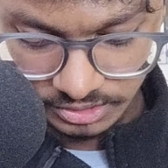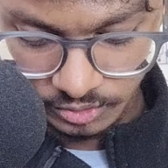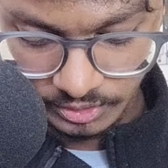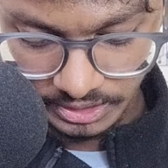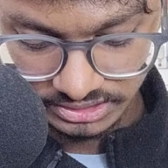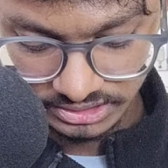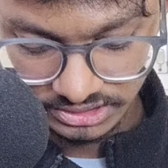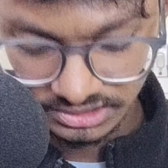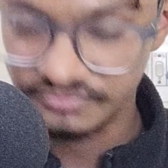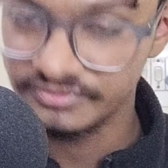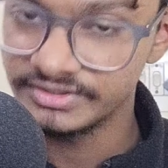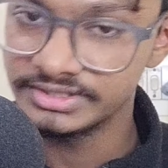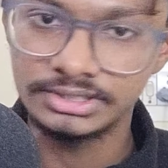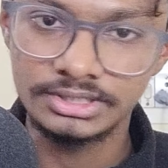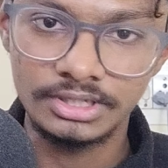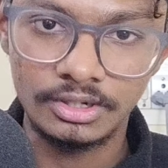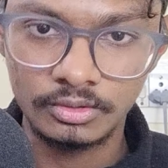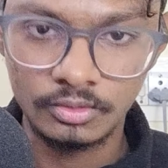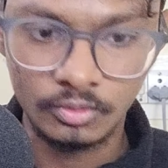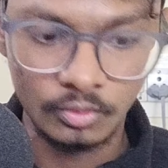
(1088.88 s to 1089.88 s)
You can just
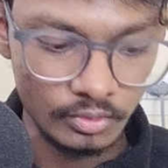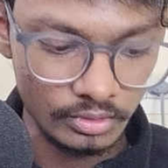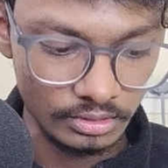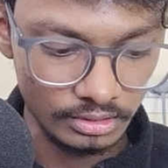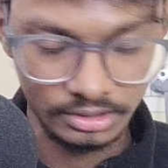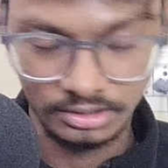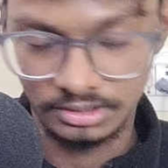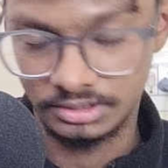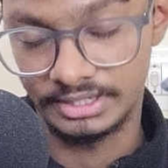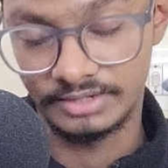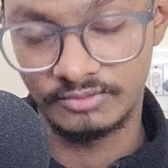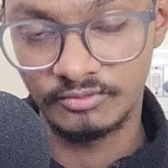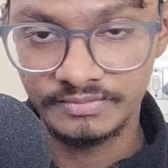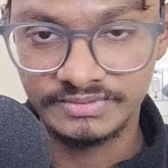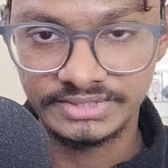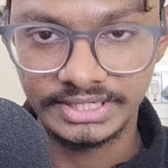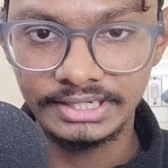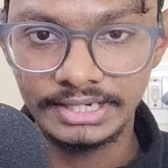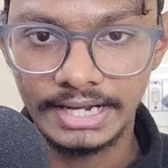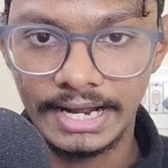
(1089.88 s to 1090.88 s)
visit our
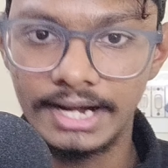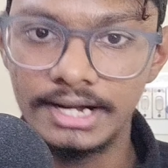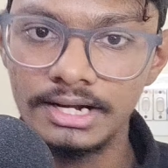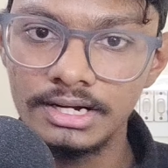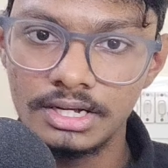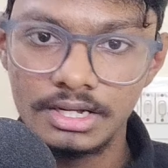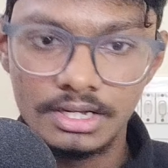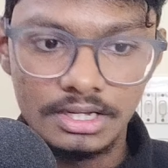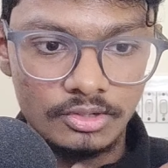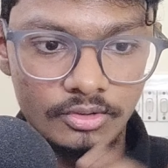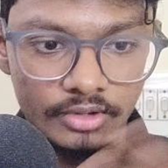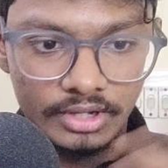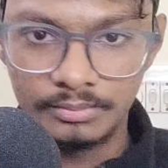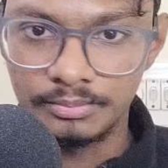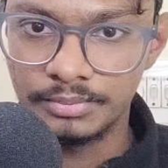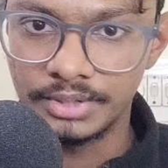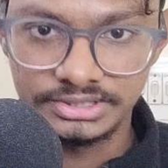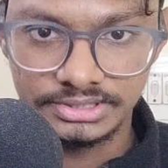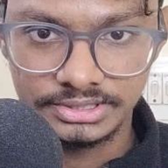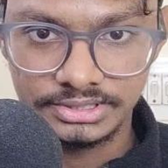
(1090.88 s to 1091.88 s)
website and you can
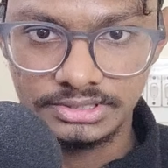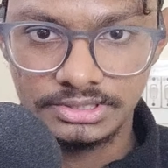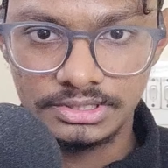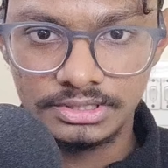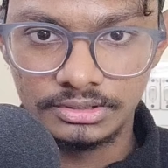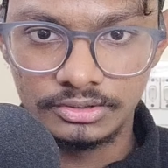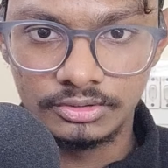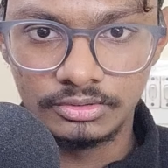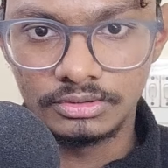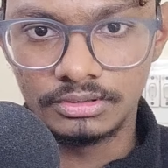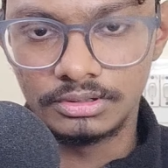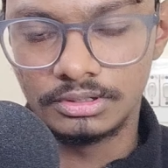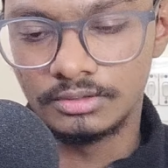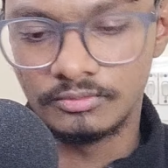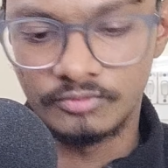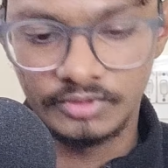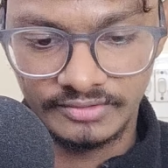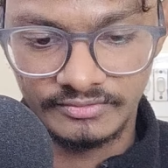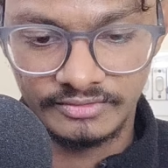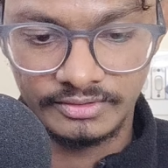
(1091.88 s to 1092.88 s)
purchase
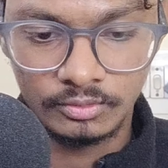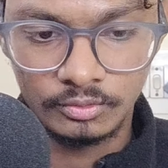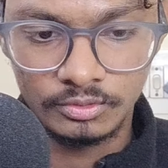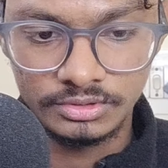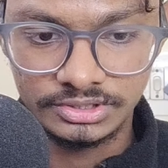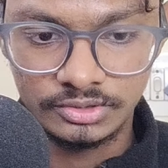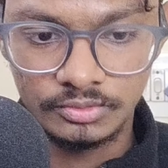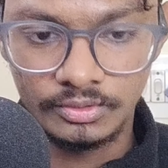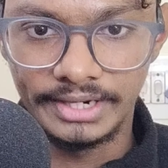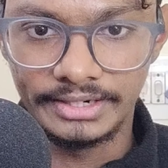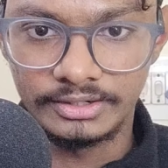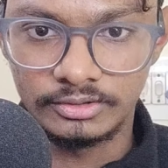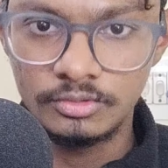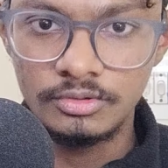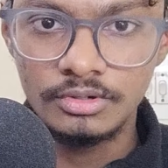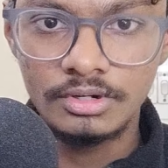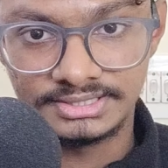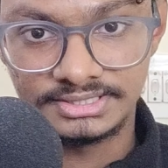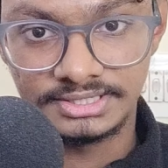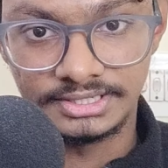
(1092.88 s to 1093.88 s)
whatever course you like
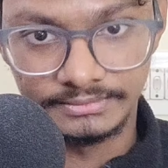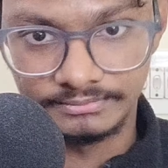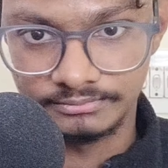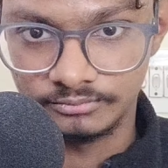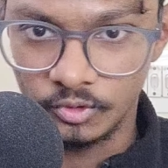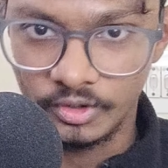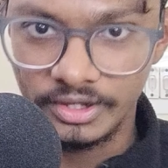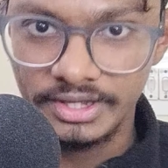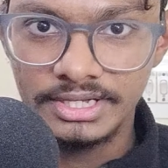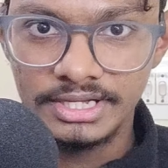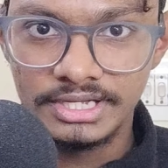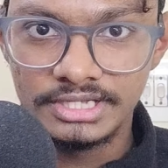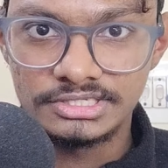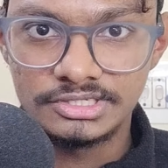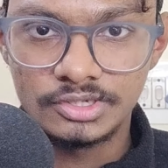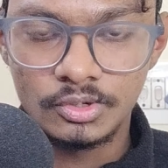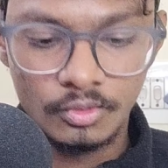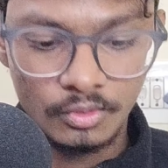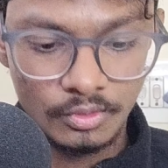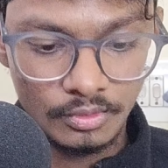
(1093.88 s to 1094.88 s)
to study. Okay,
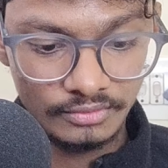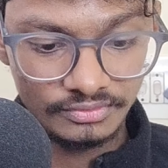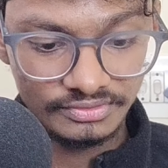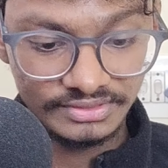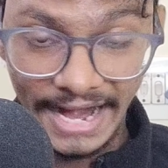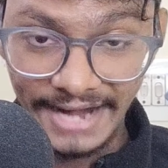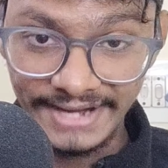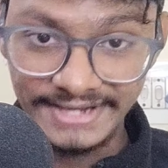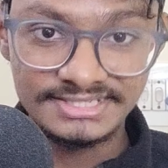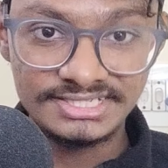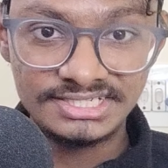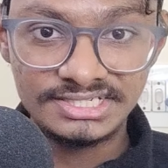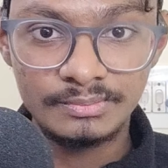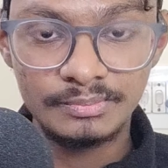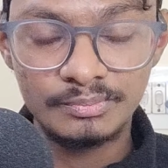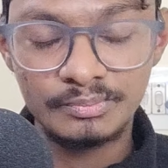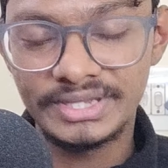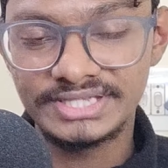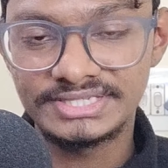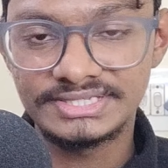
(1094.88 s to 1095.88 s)
so that is
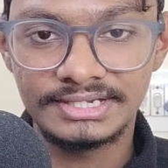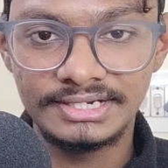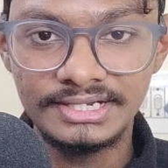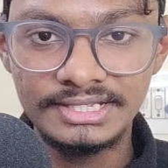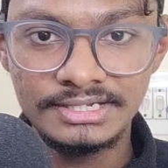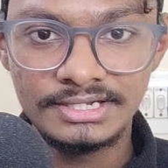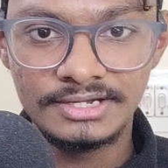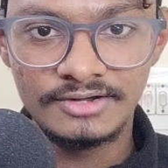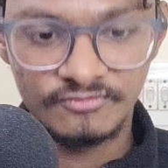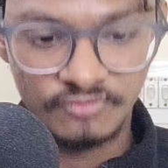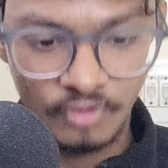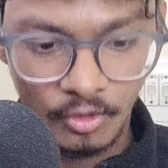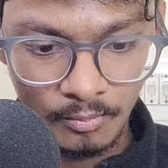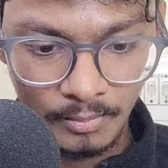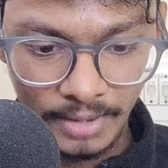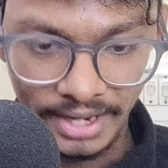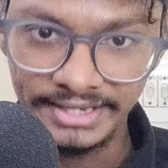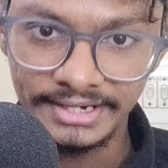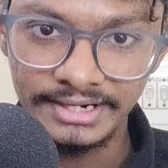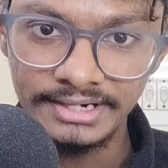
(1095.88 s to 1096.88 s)
it basically from
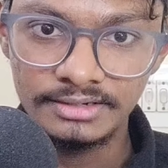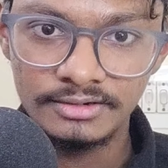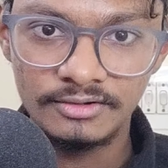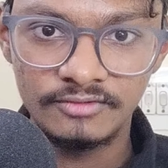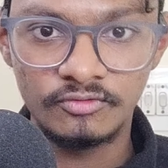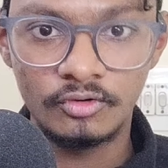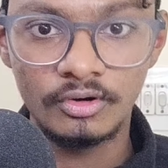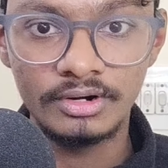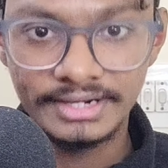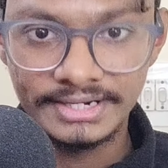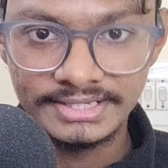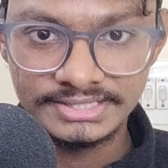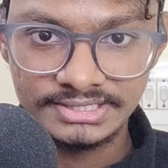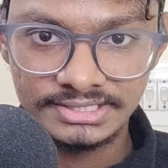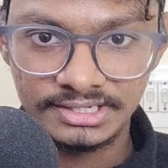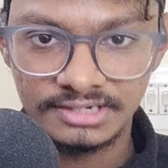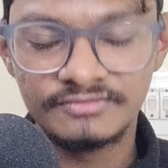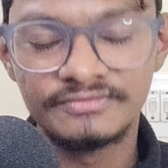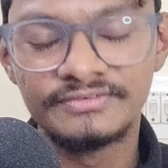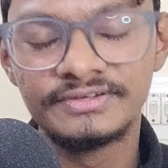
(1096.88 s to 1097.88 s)
my end for
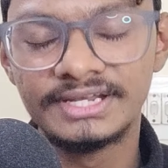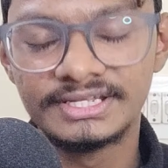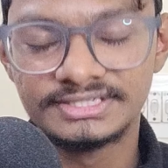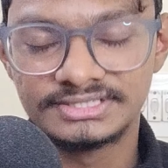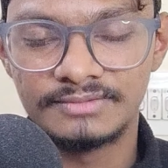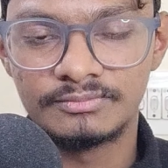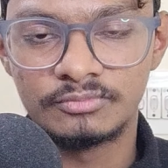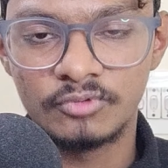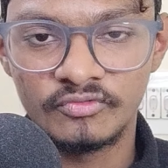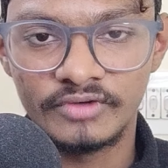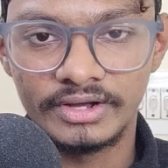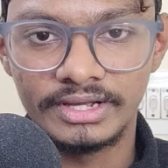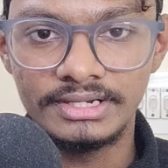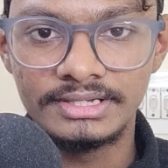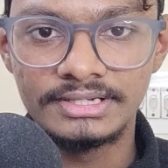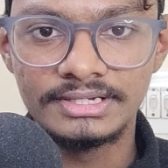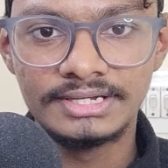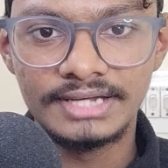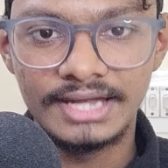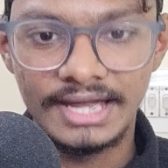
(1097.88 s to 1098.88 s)
digital VLSI profile,
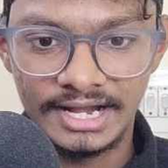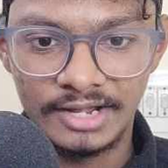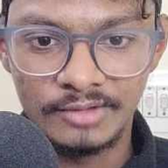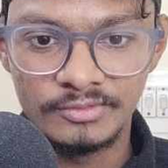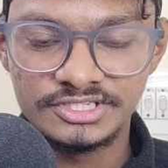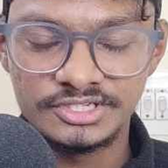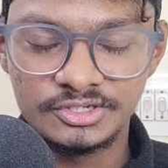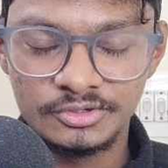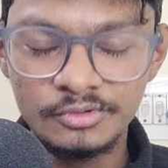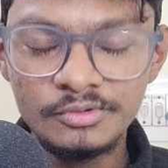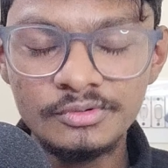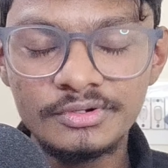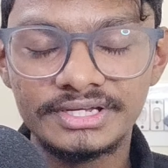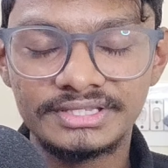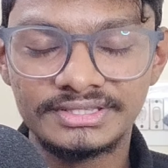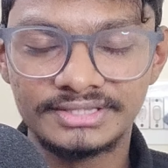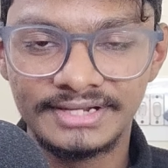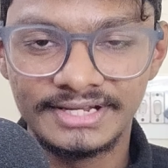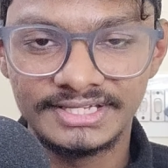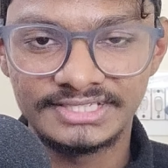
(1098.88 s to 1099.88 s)
and I will see you
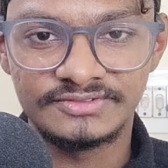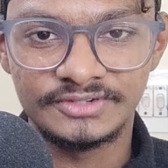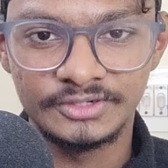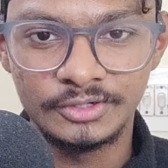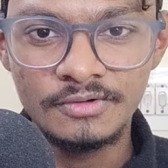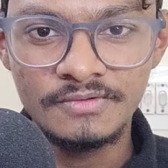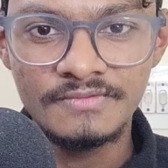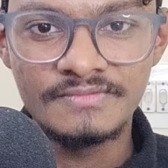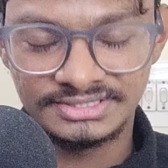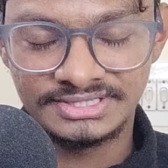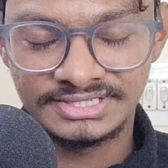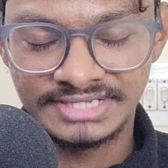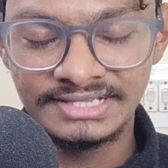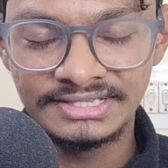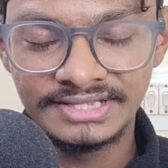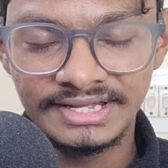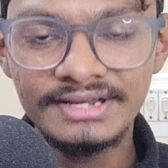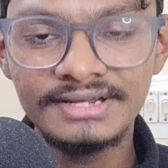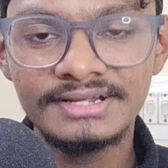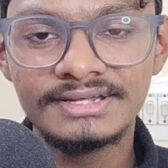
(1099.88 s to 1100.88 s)
in the next video. Till
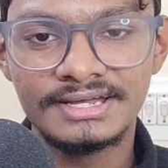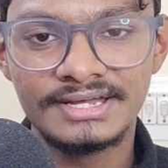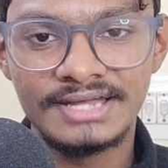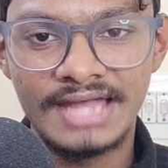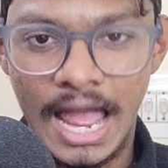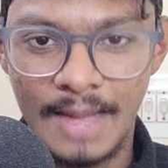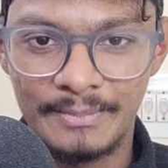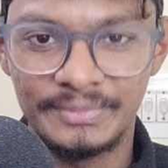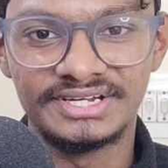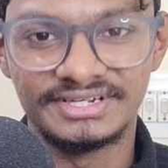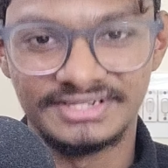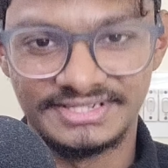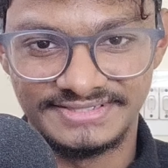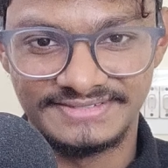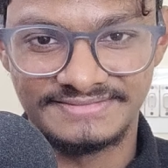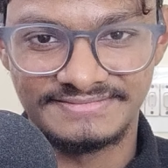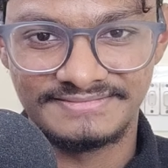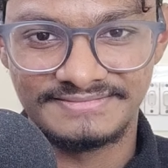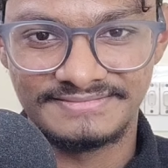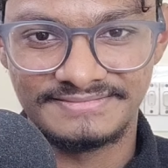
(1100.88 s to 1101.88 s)
then, happy learning.